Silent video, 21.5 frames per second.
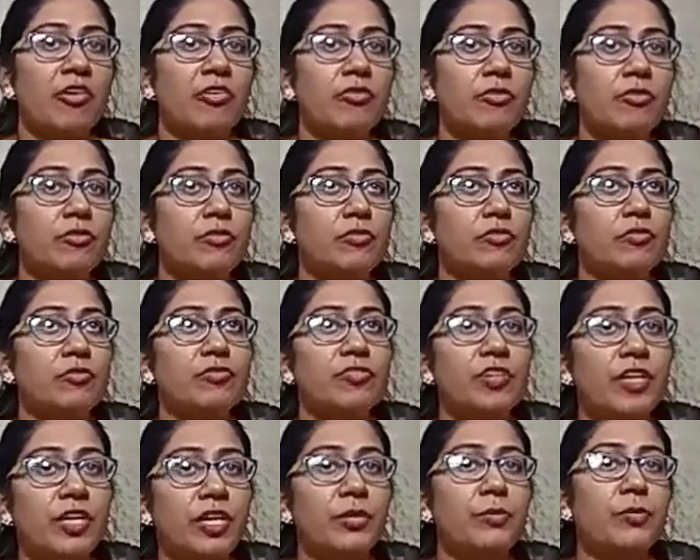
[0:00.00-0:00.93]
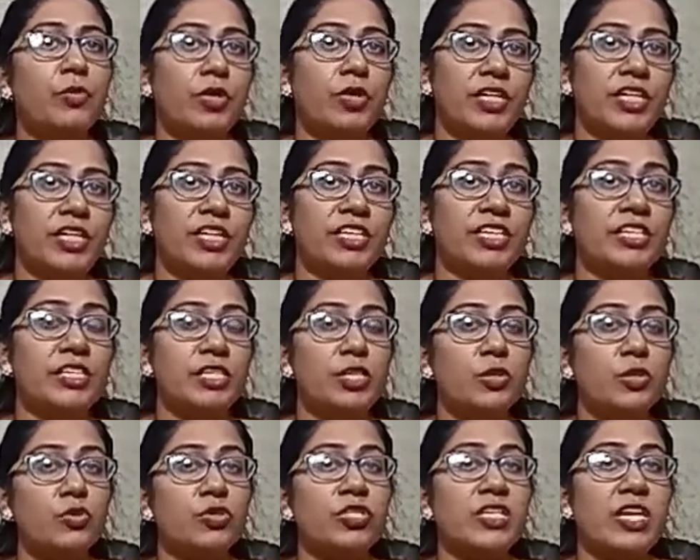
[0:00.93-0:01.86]
verb only. It is
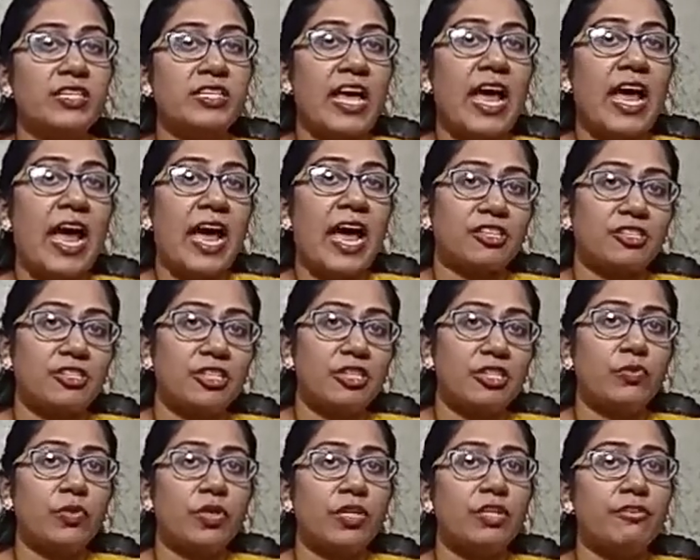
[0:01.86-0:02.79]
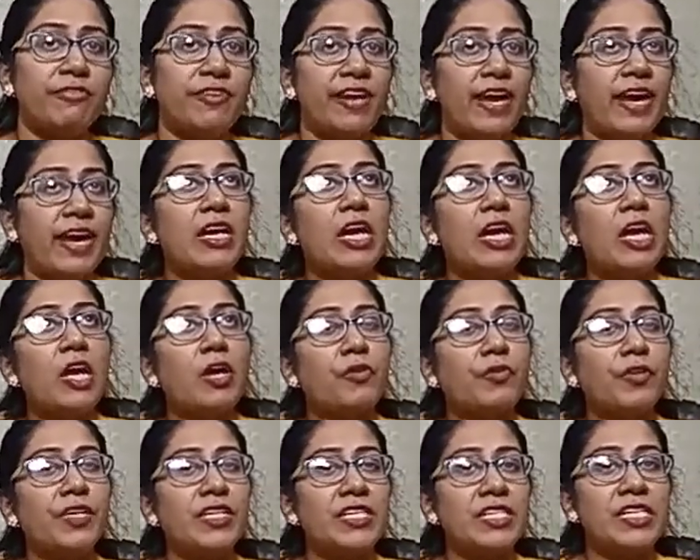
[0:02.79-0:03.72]
used as an action word where
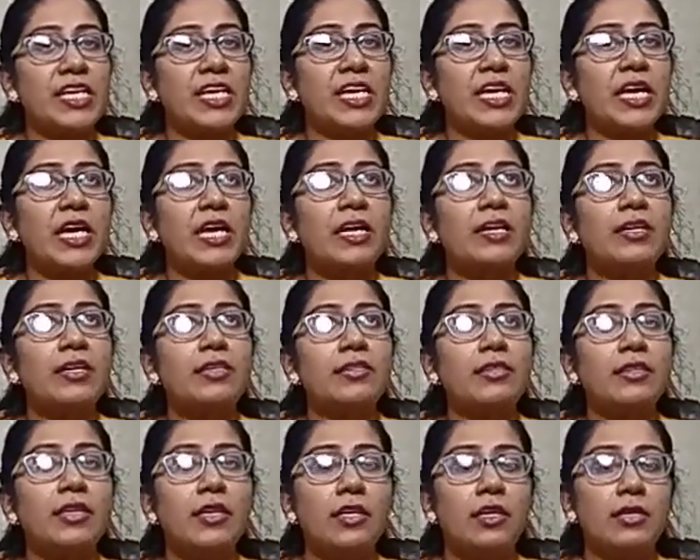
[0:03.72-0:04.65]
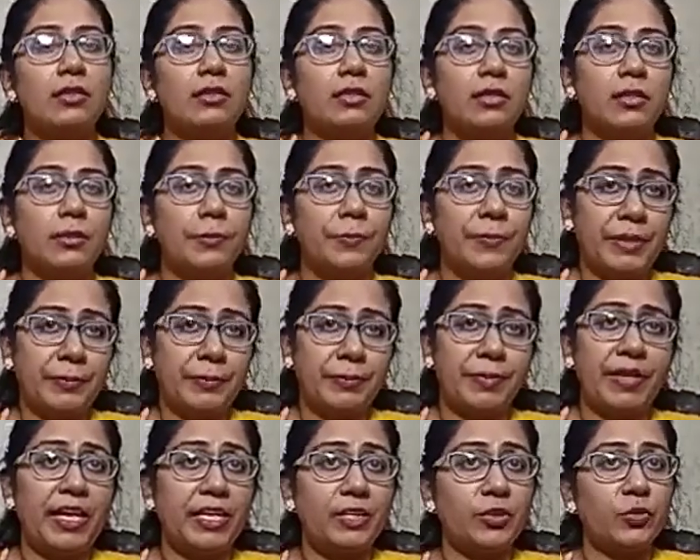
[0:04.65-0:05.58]
we see the
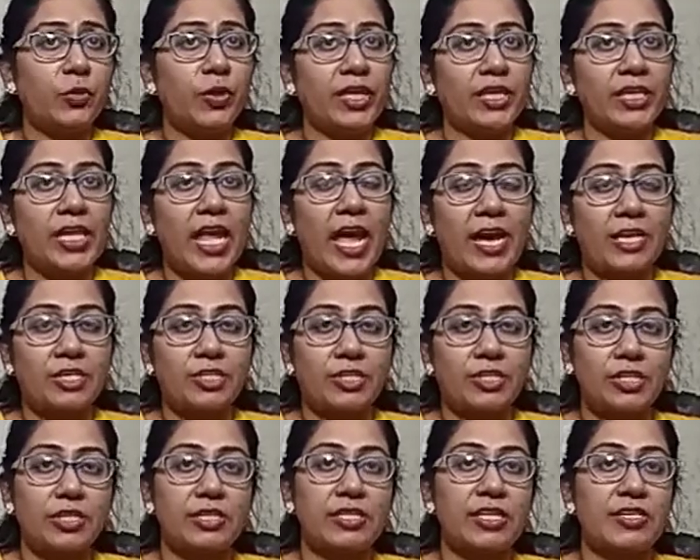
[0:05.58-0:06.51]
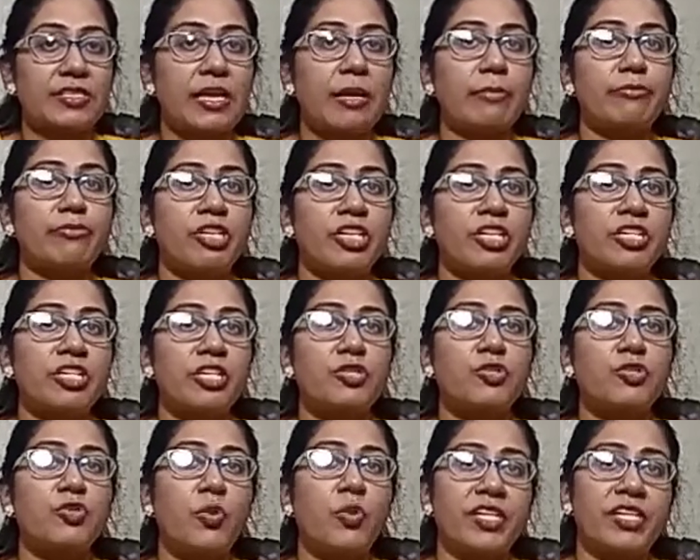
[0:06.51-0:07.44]
people are doing the action, the subject
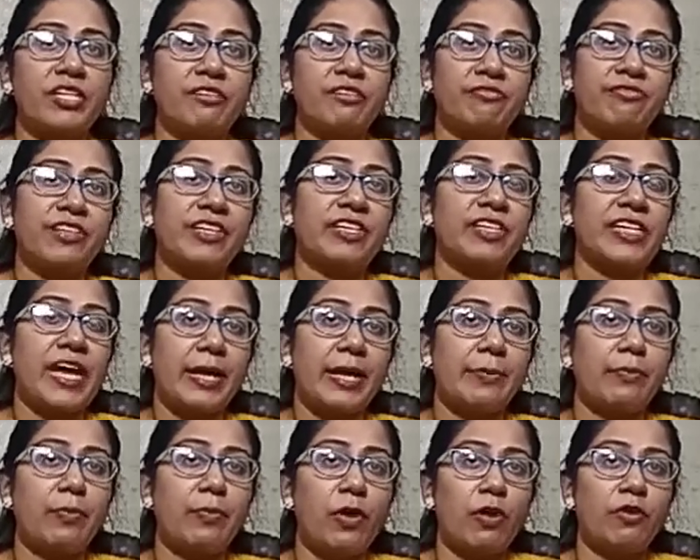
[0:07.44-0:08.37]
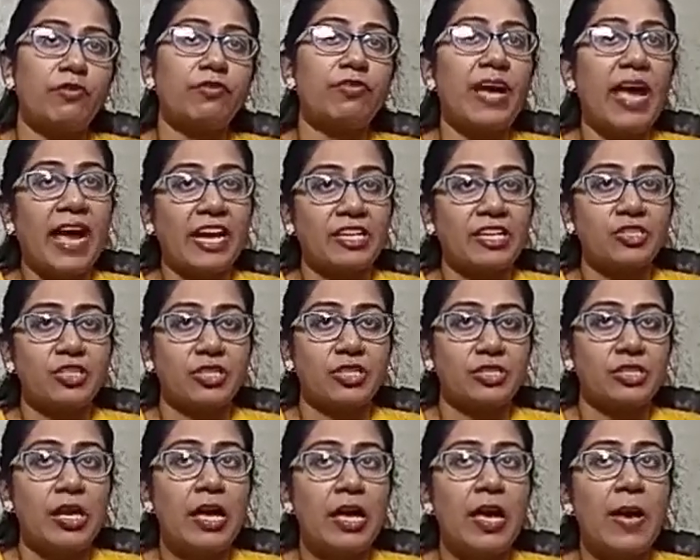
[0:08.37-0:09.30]
is doing different type of
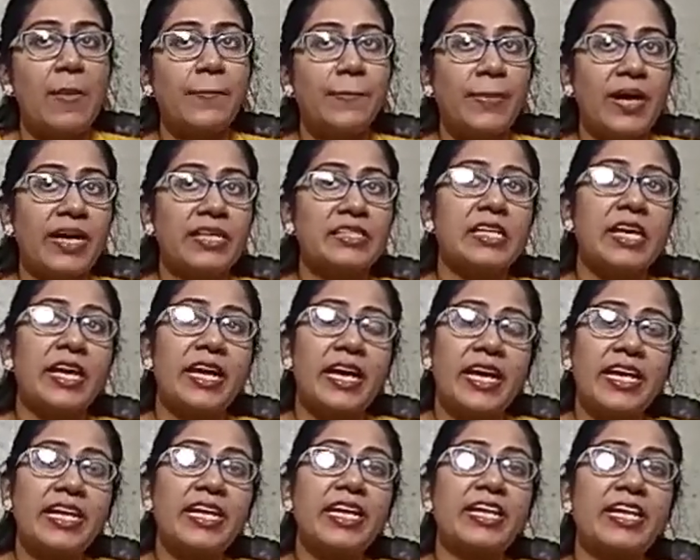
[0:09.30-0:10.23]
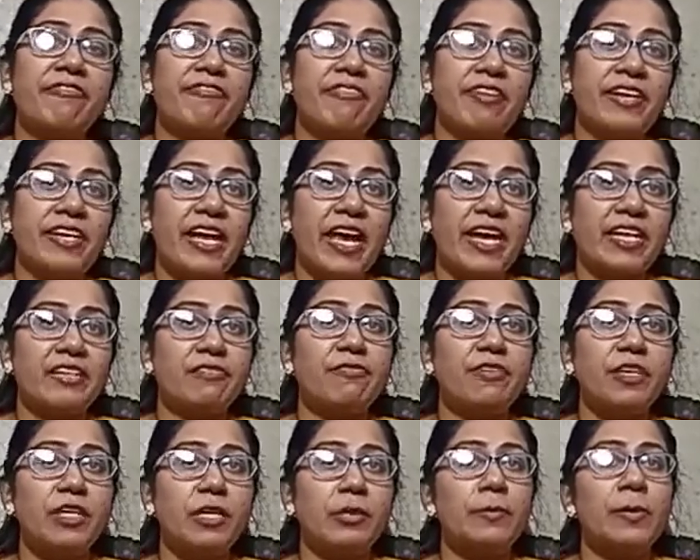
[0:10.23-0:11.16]
action. But in infinite
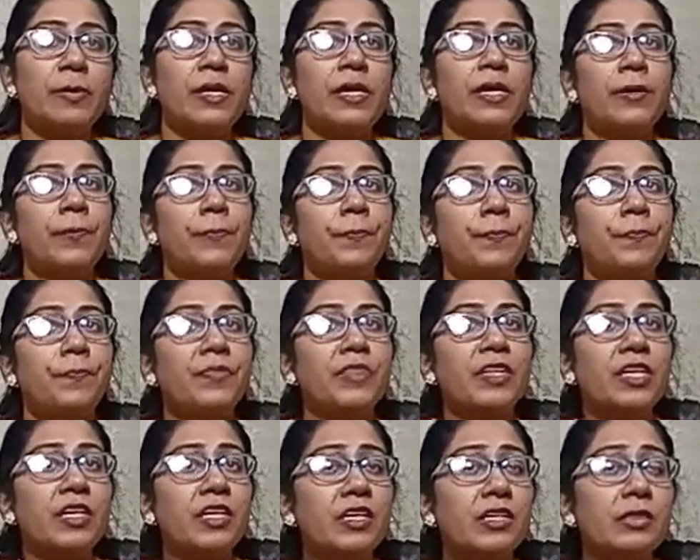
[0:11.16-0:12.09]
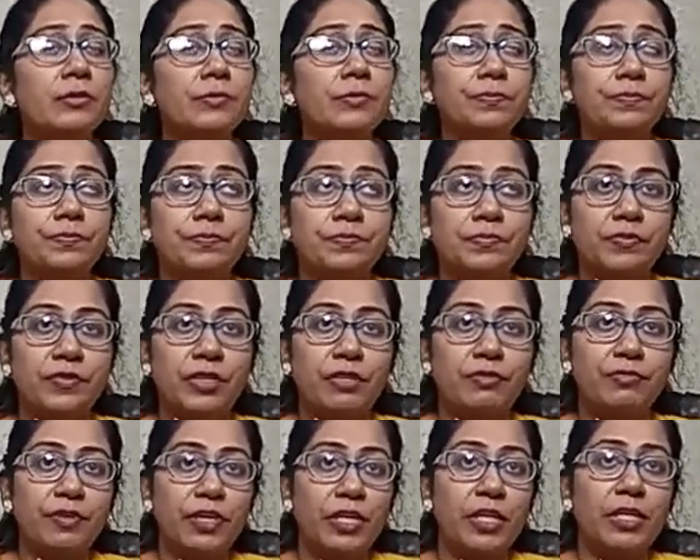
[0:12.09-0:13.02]
verb, the
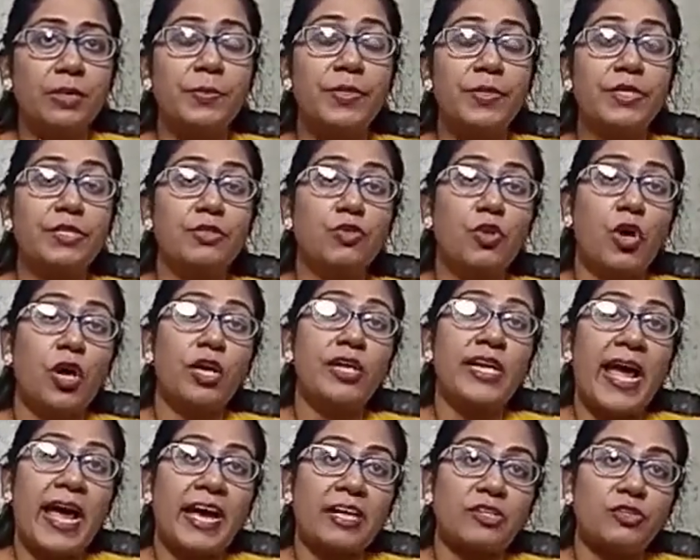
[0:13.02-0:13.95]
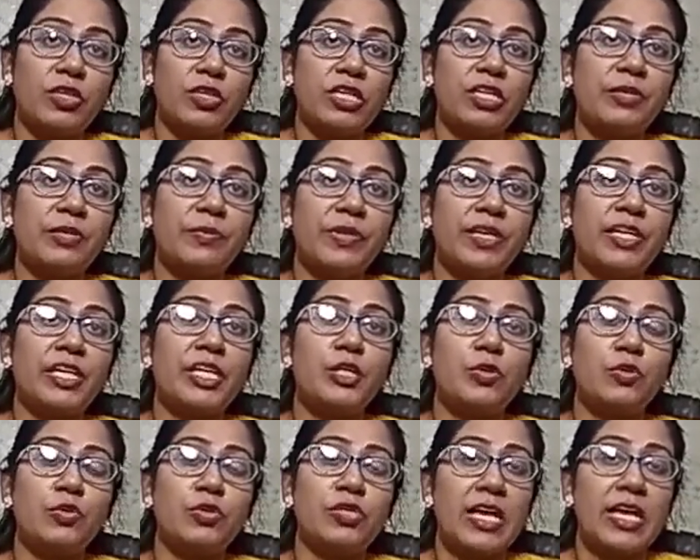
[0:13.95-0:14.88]
verb is not actually being
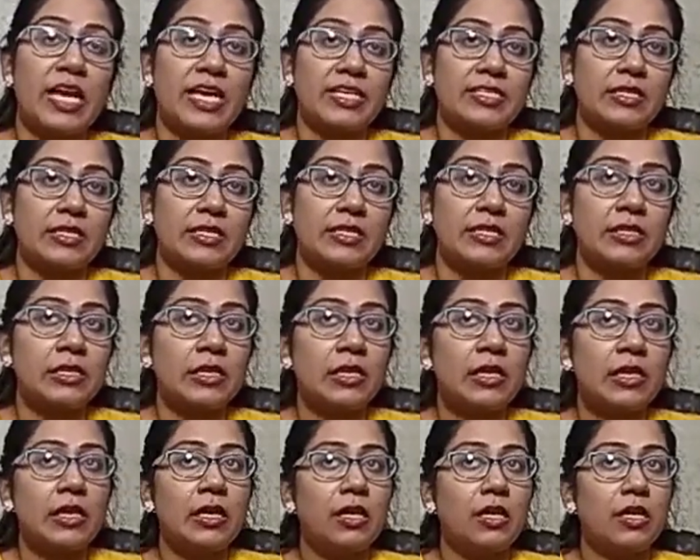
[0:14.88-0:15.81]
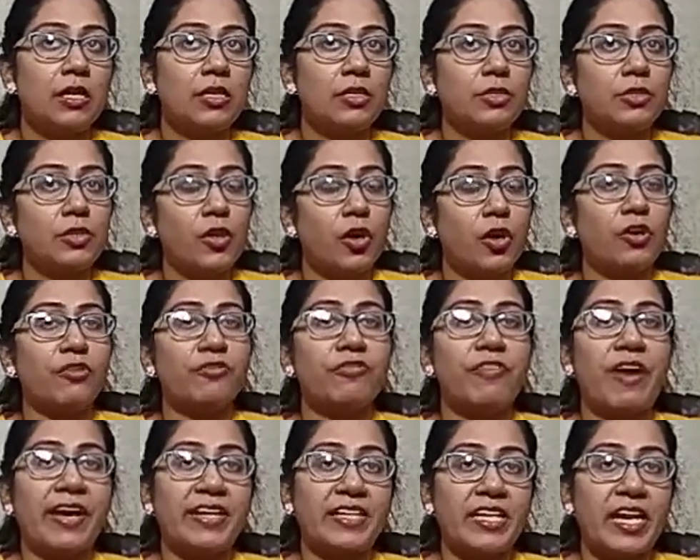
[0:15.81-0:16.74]
used as a
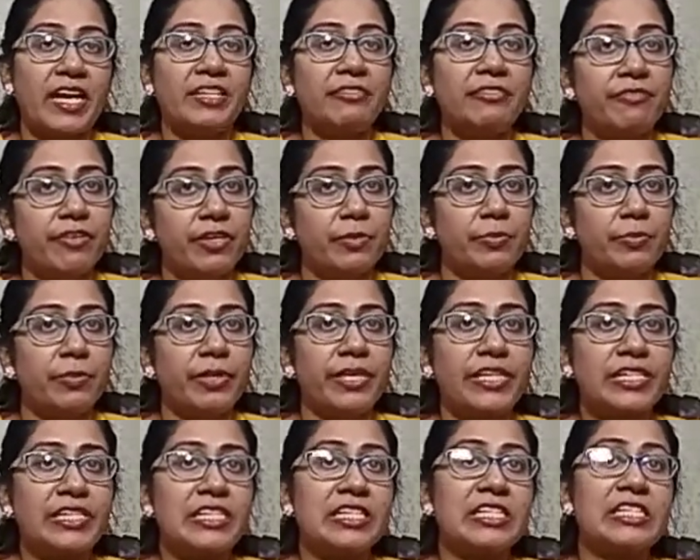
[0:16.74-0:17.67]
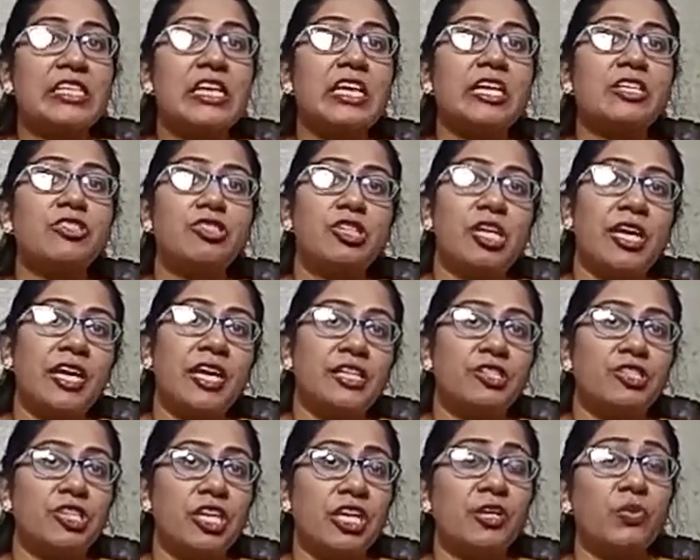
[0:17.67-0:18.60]
non-finite verb. It is
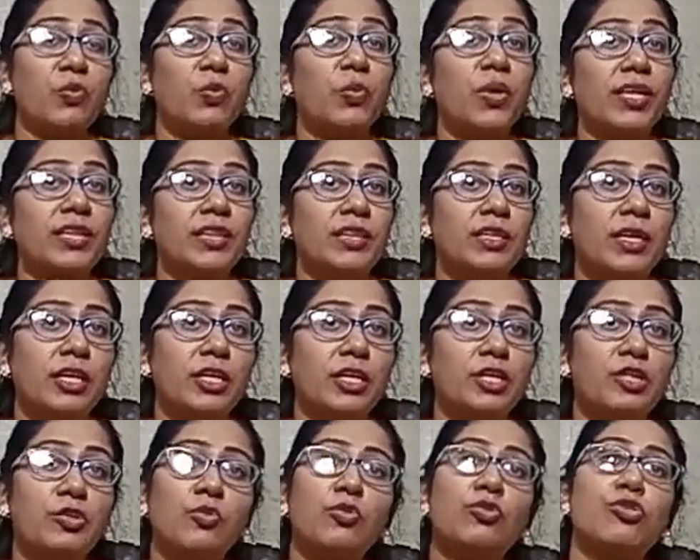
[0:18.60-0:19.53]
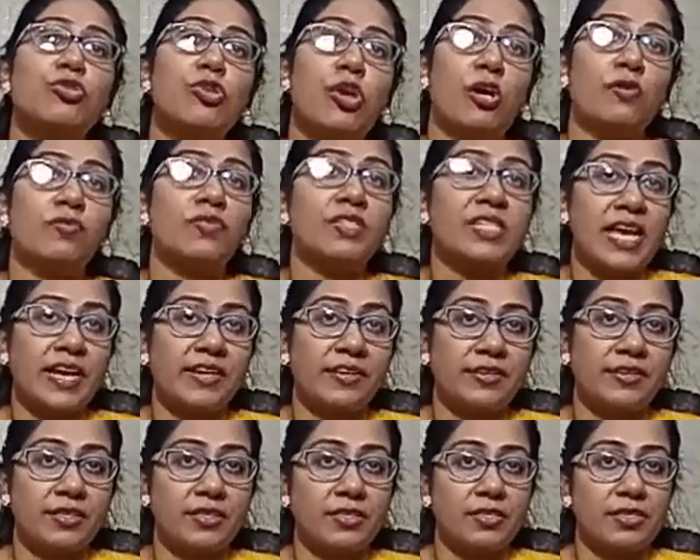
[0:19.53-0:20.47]
changing with the use of
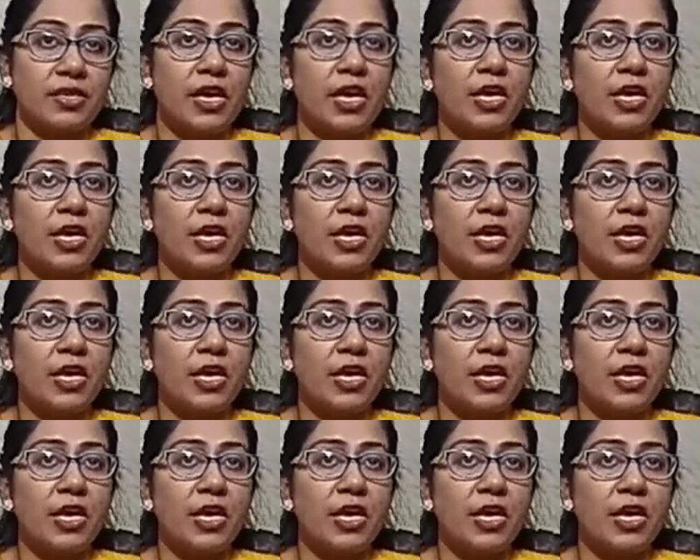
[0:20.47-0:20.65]
sentence.